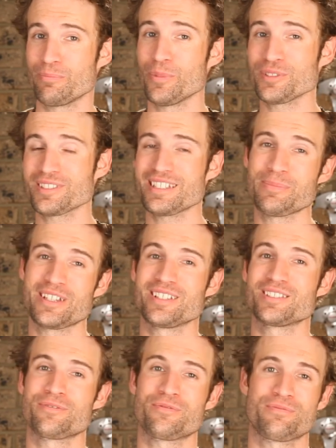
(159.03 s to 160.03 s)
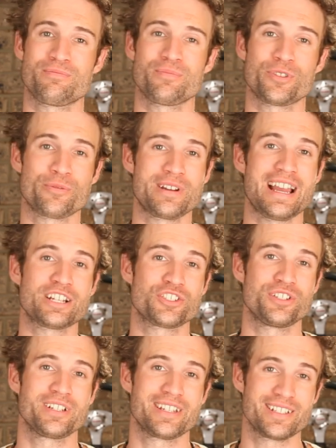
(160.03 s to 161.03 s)
mostly because of the
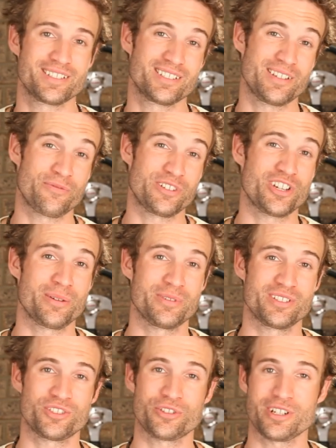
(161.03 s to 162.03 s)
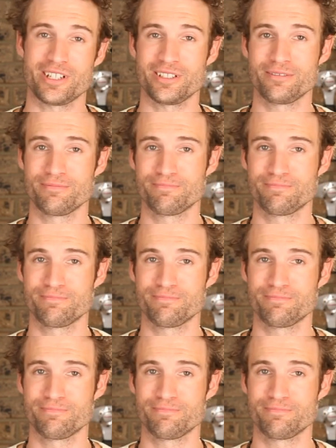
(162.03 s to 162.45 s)
reaction it gets every time it's triggered.